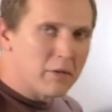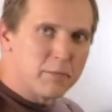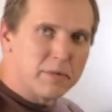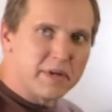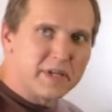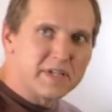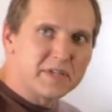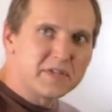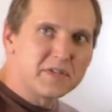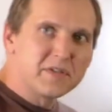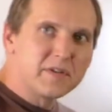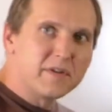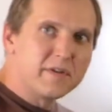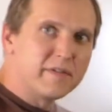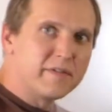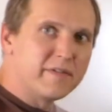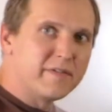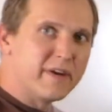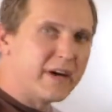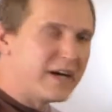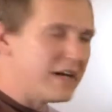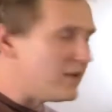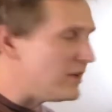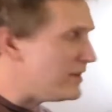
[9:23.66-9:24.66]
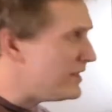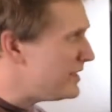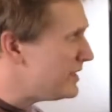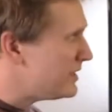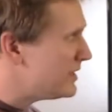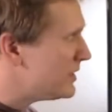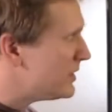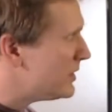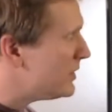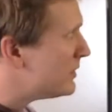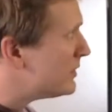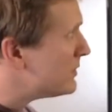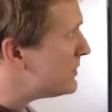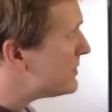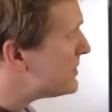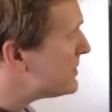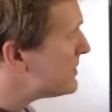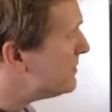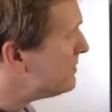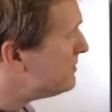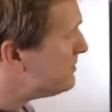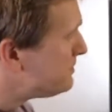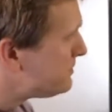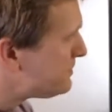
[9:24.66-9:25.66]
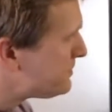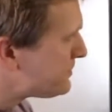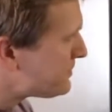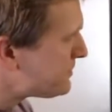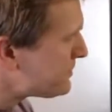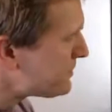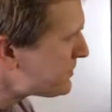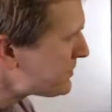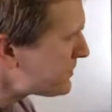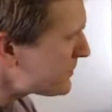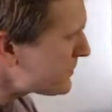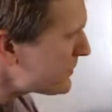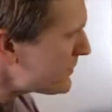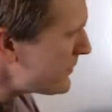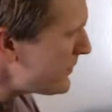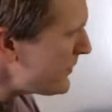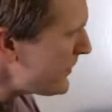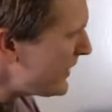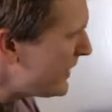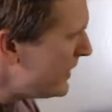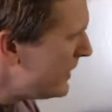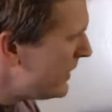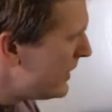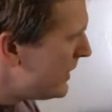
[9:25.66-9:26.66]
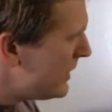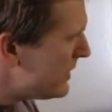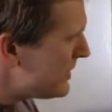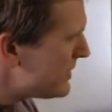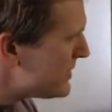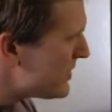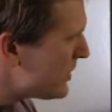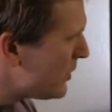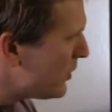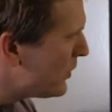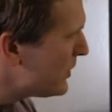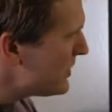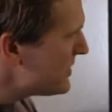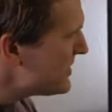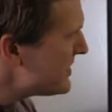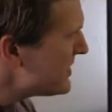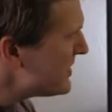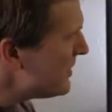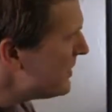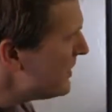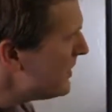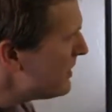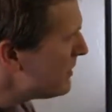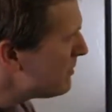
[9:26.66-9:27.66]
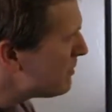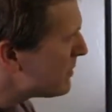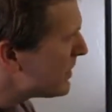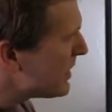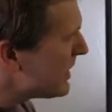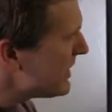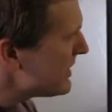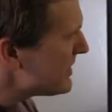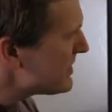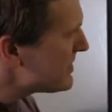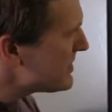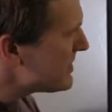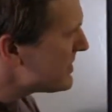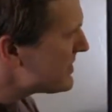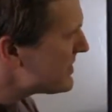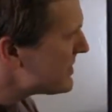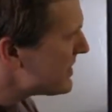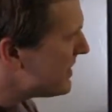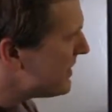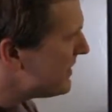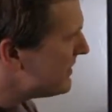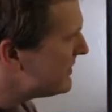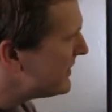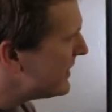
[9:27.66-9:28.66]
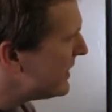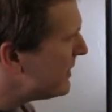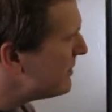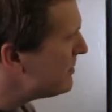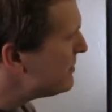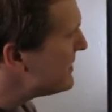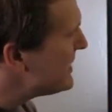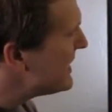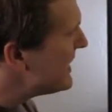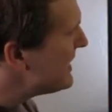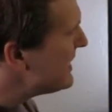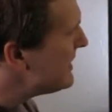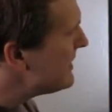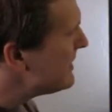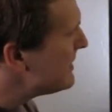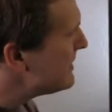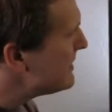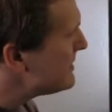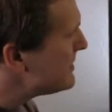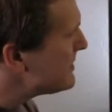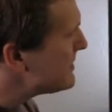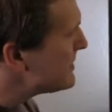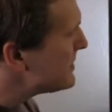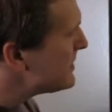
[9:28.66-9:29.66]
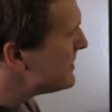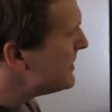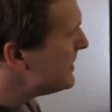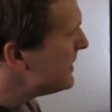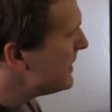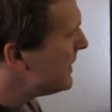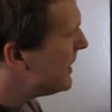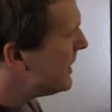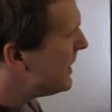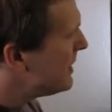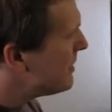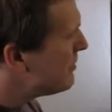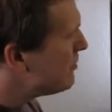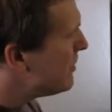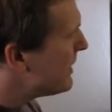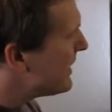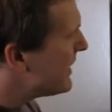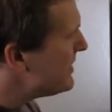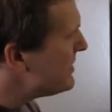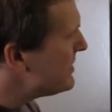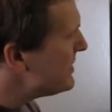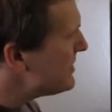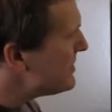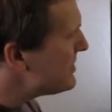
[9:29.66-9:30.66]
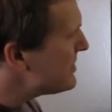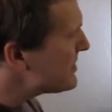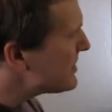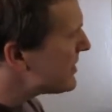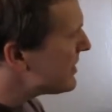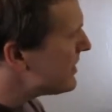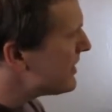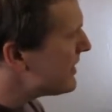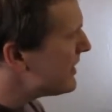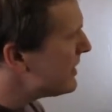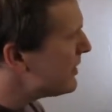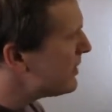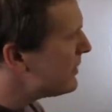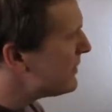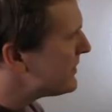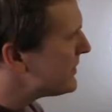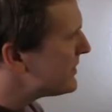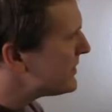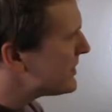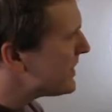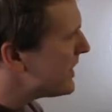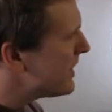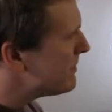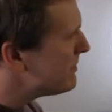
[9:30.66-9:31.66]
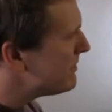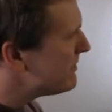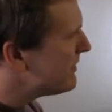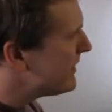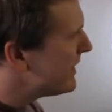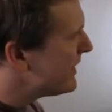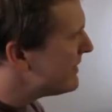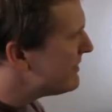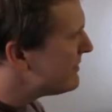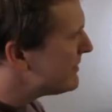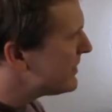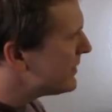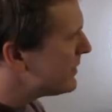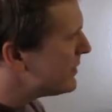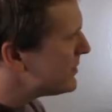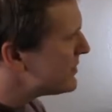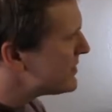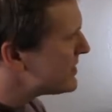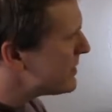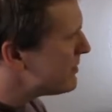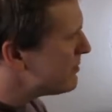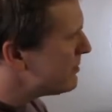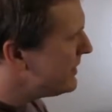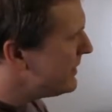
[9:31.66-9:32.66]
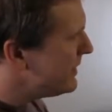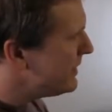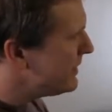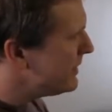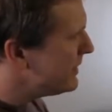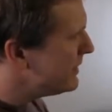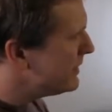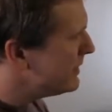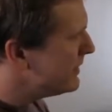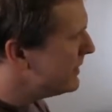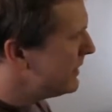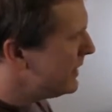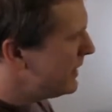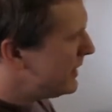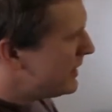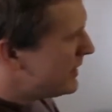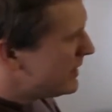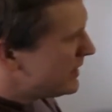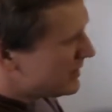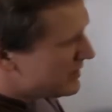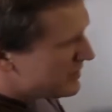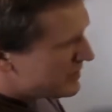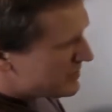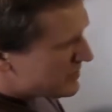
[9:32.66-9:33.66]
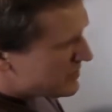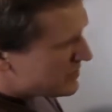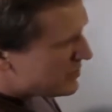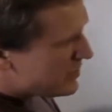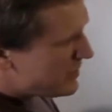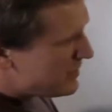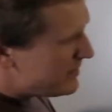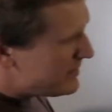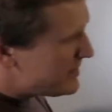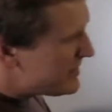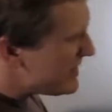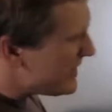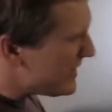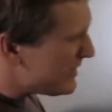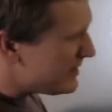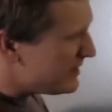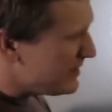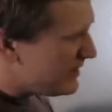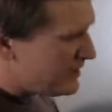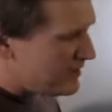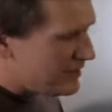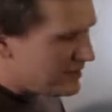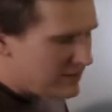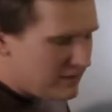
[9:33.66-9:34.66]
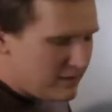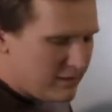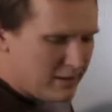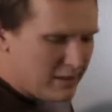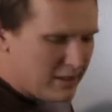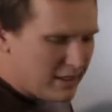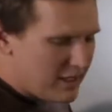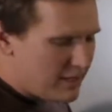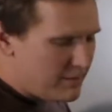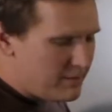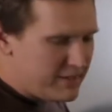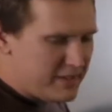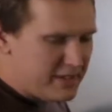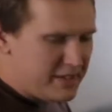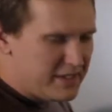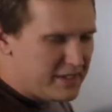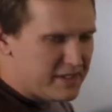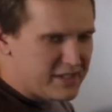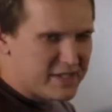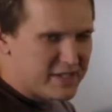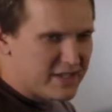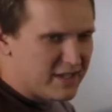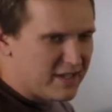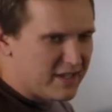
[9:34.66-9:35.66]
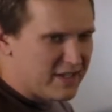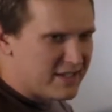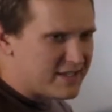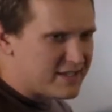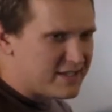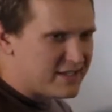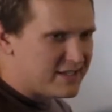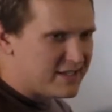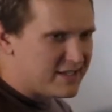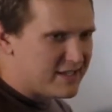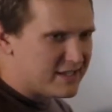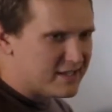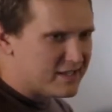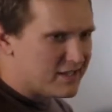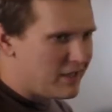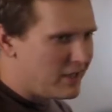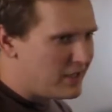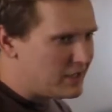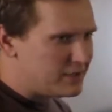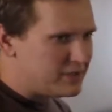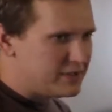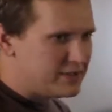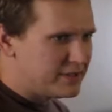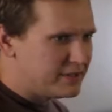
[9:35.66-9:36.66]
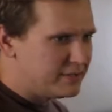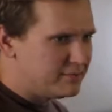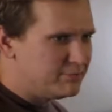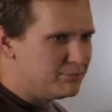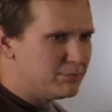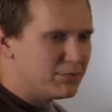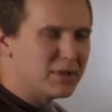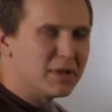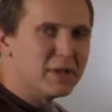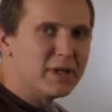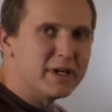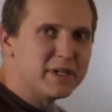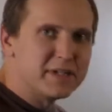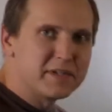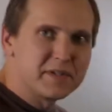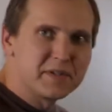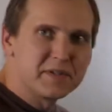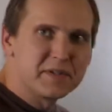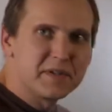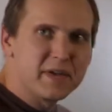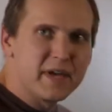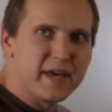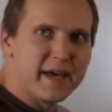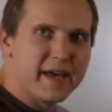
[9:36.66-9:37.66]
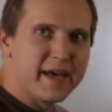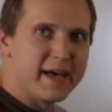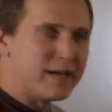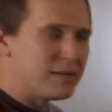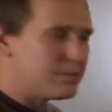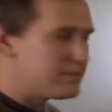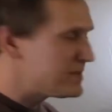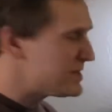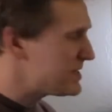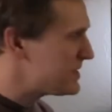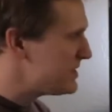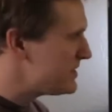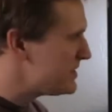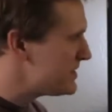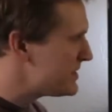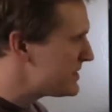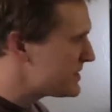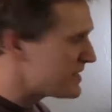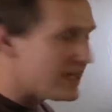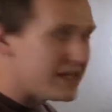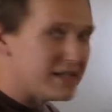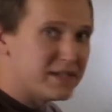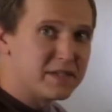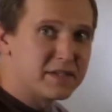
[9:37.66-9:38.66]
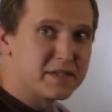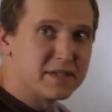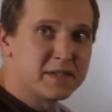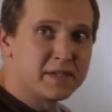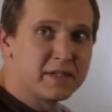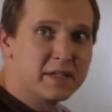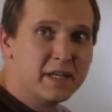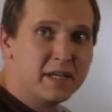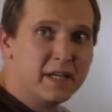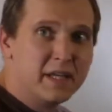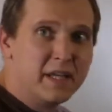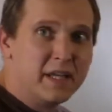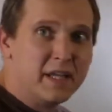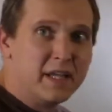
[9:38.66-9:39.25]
the best Filelinked codes. So we're still in the process of updating this, but I did start out with the top 5 codes up here. Stream and Tech now, I mean, he's got like 600 plus apps and sites,